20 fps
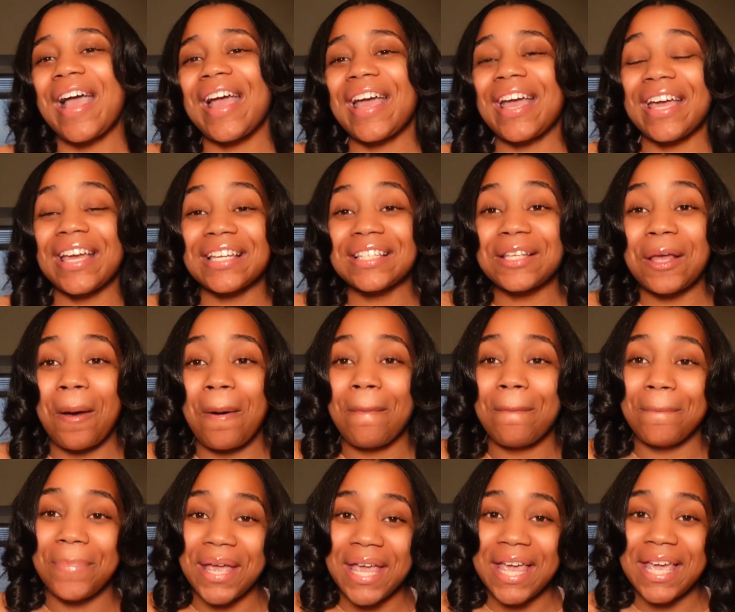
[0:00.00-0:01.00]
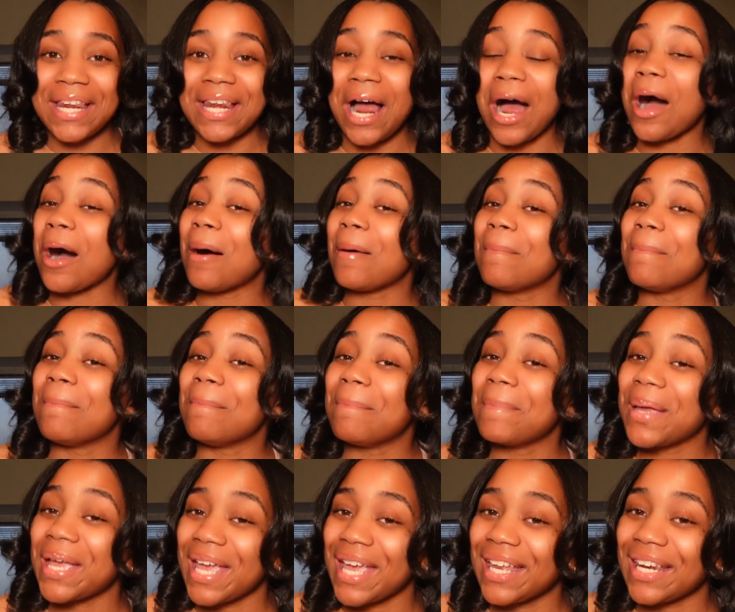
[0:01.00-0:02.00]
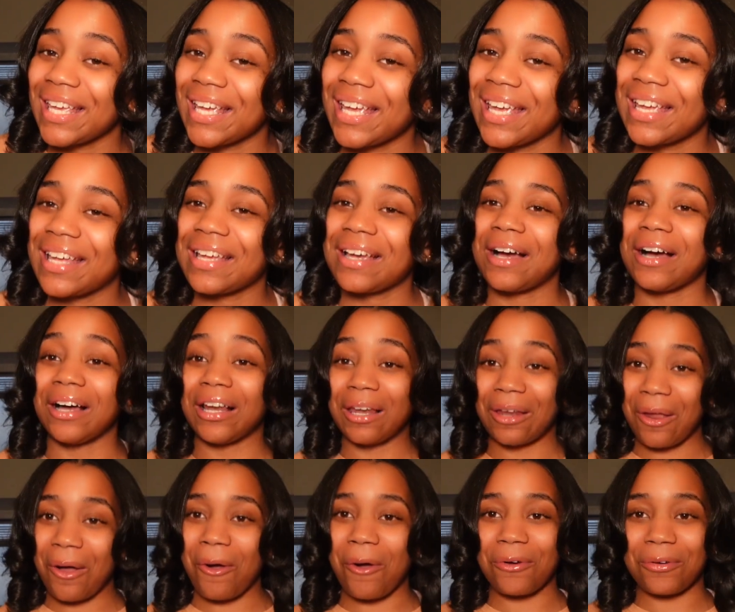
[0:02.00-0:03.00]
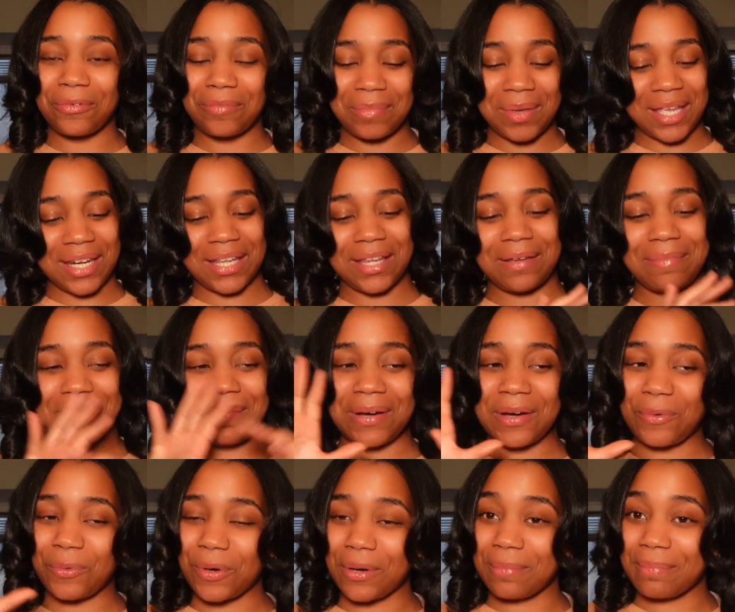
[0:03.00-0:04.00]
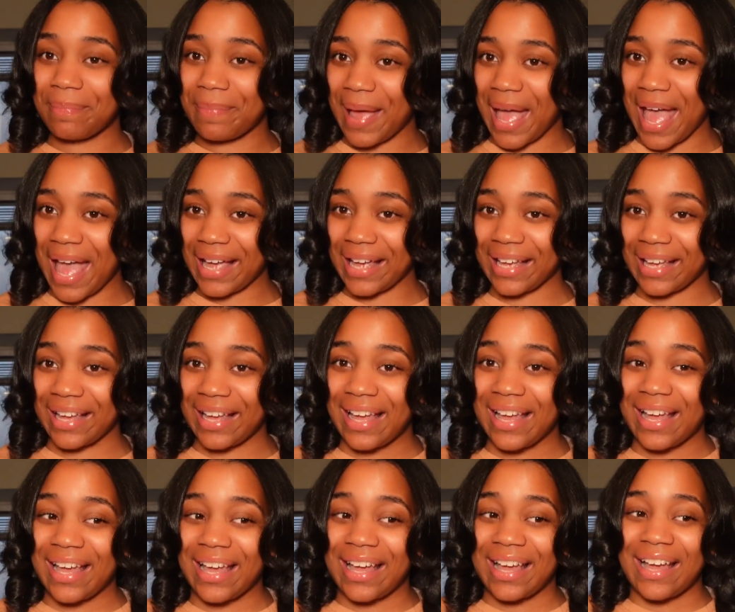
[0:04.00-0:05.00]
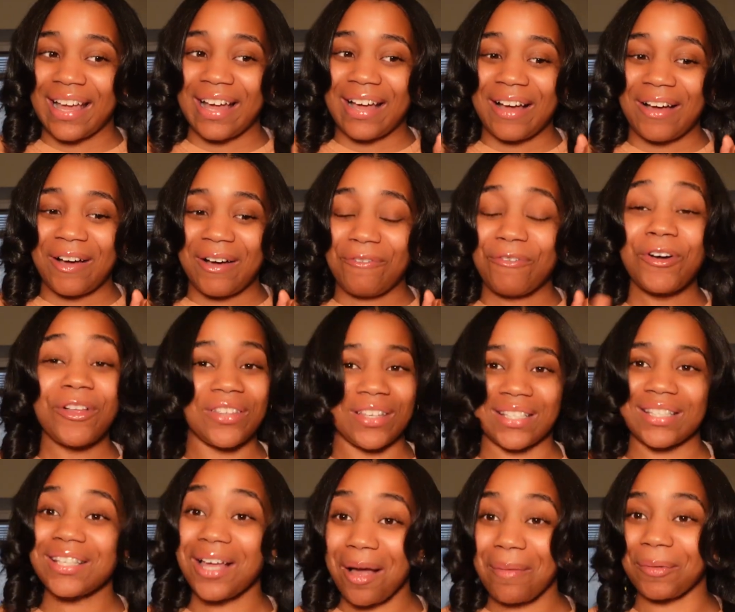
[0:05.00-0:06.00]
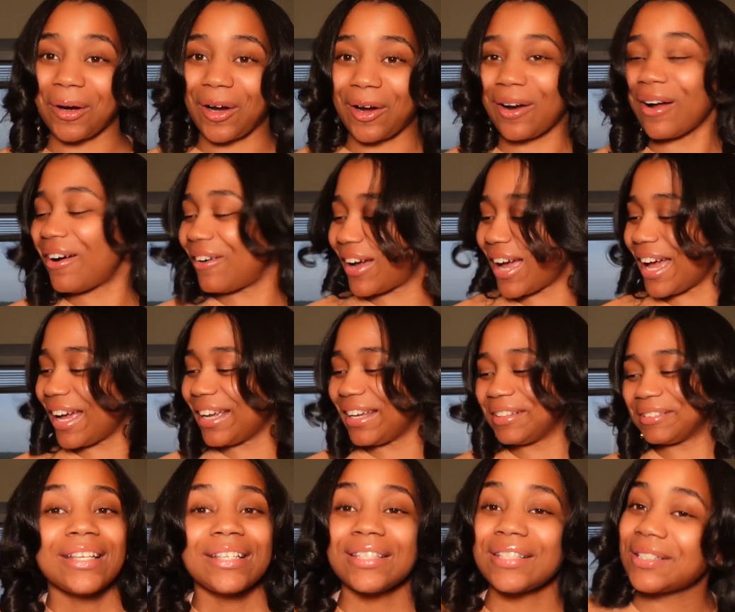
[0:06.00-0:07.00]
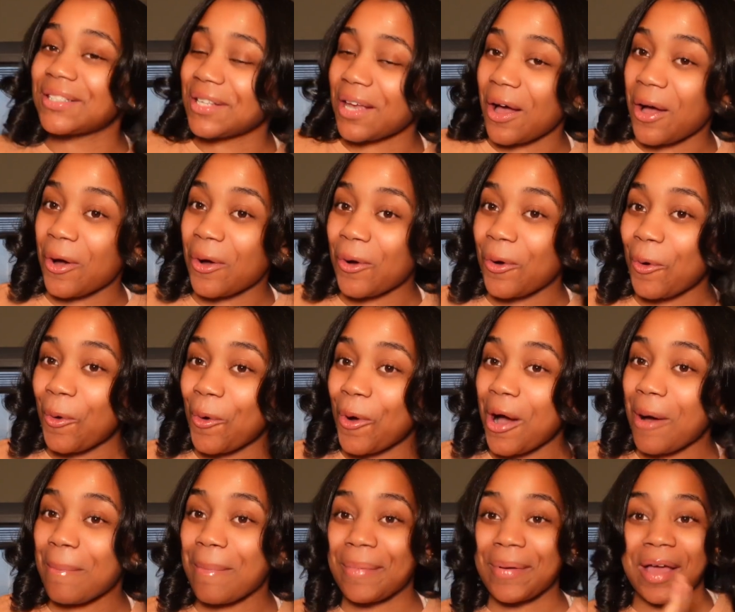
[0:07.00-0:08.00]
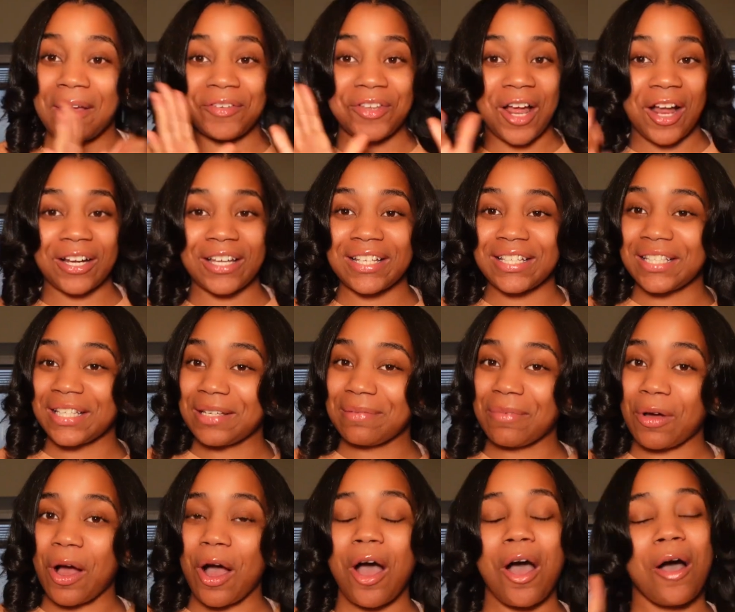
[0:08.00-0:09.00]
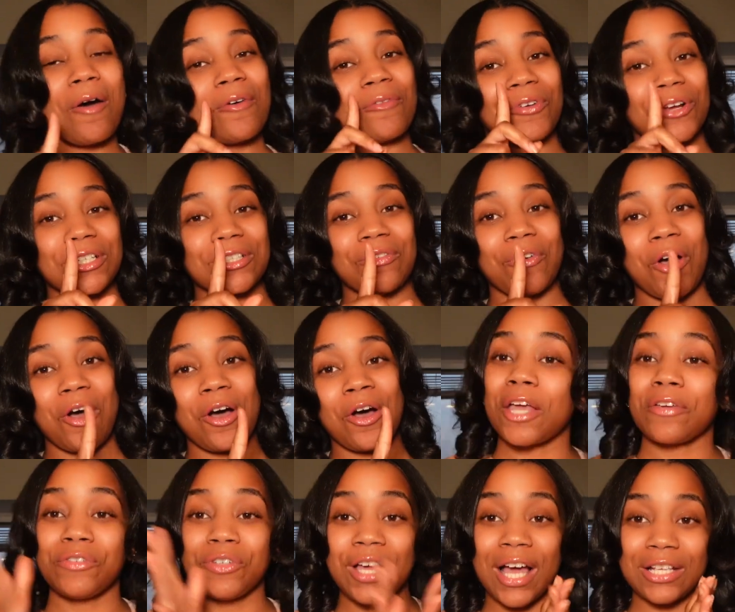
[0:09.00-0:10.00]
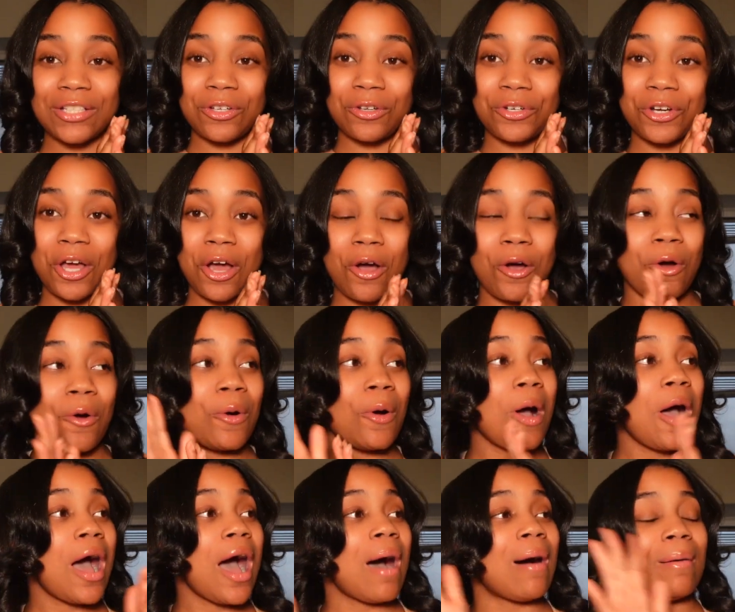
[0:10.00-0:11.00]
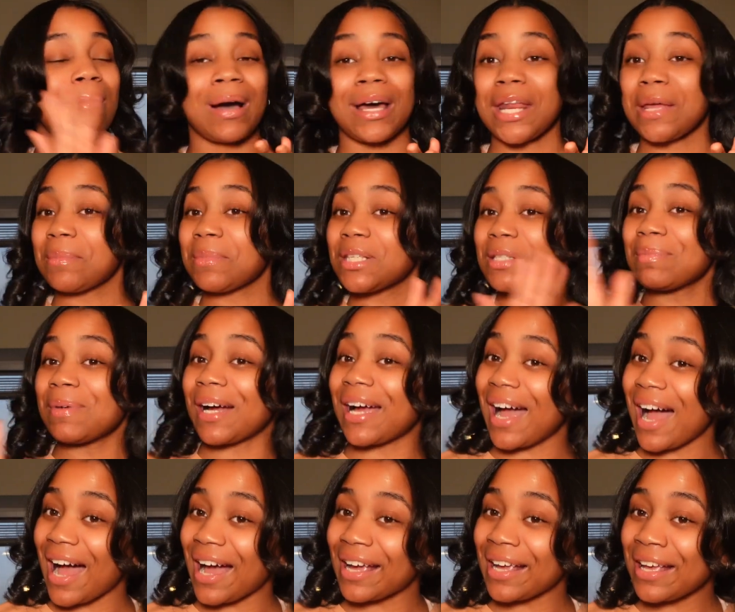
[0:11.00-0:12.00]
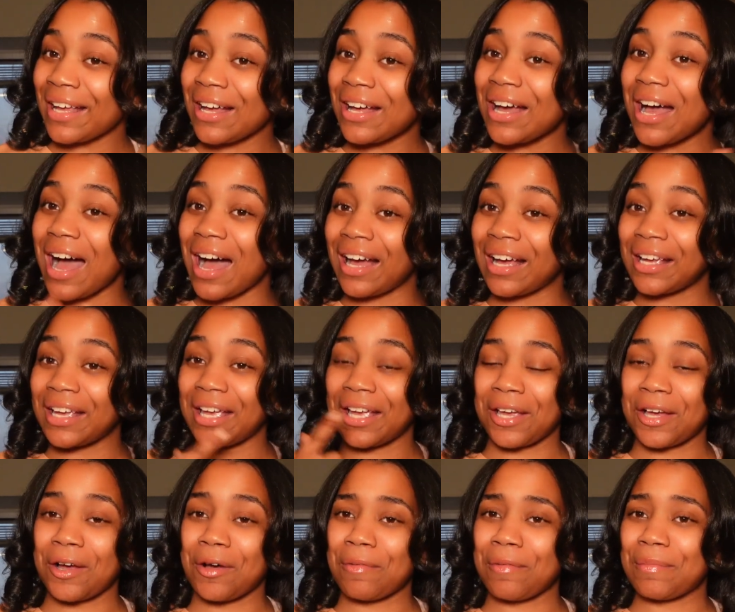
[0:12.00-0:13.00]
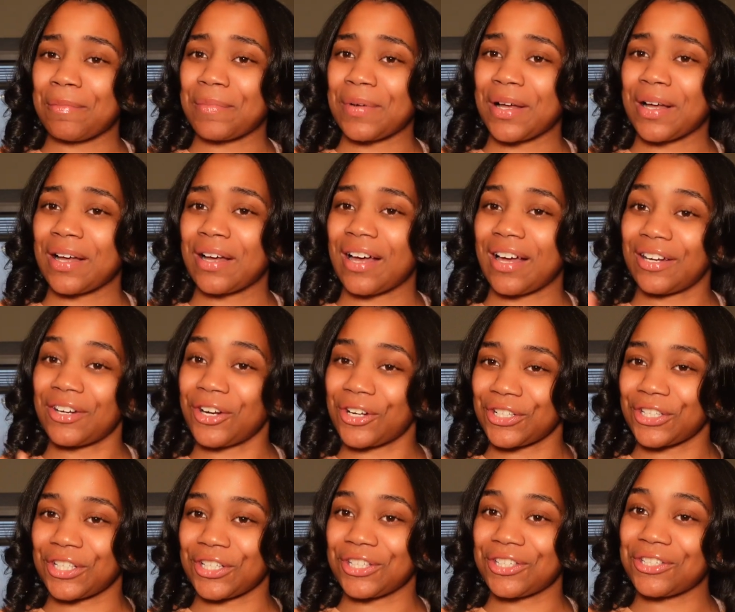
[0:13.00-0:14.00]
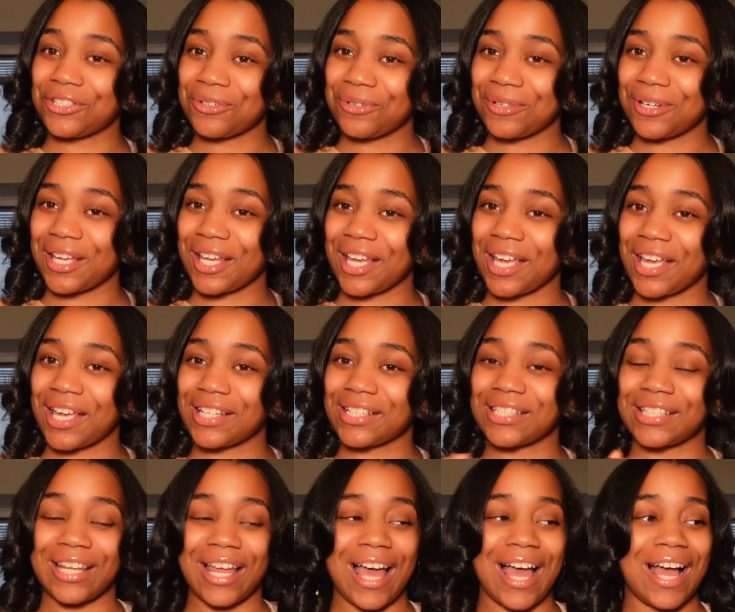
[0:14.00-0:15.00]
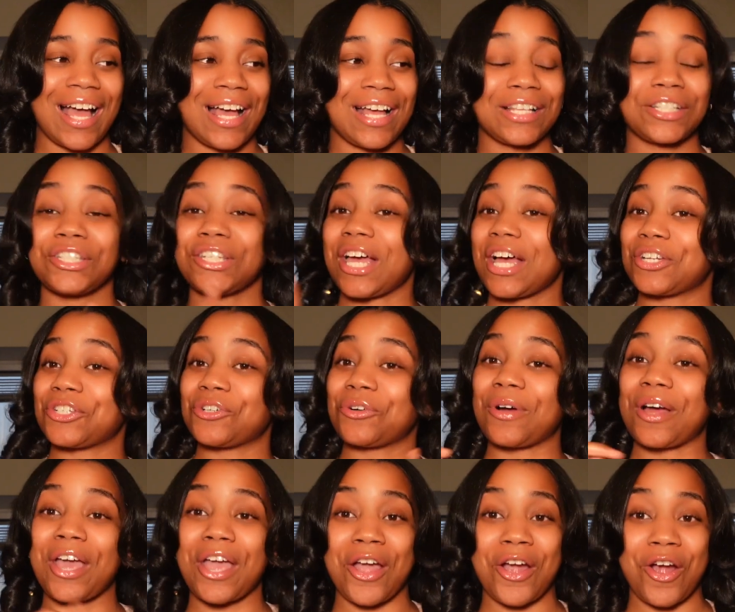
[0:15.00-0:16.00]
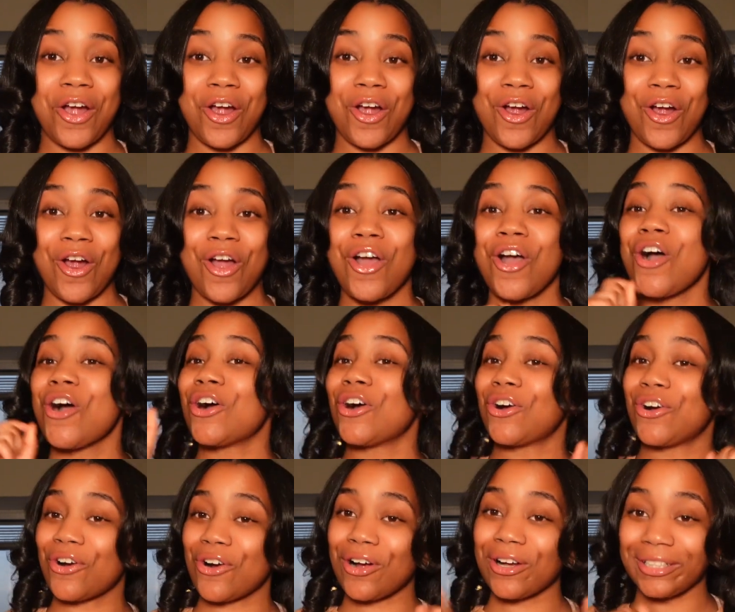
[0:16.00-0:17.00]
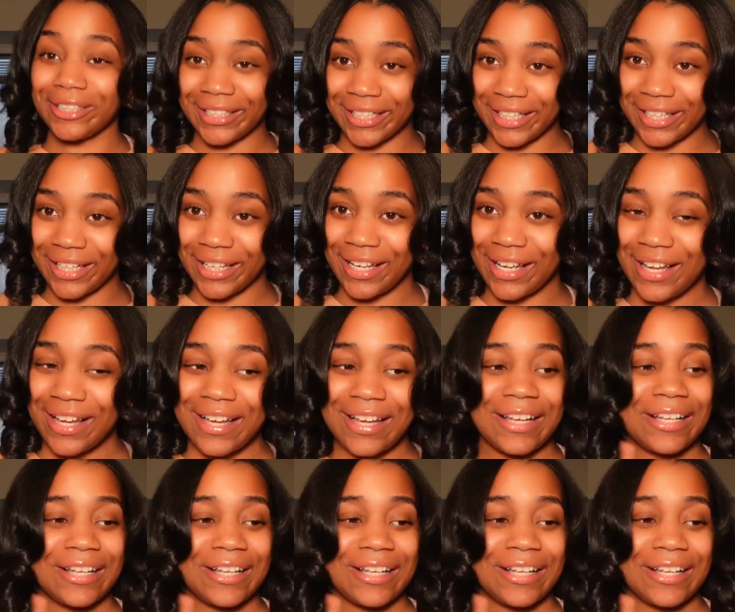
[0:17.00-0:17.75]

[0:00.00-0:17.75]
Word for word: It's been a minute, a long minute, but we're back for the summer, okay? So if y'all can see, first of all, if you guys don't know, my name is Makiya. I am a nursing student slash natural hair girly.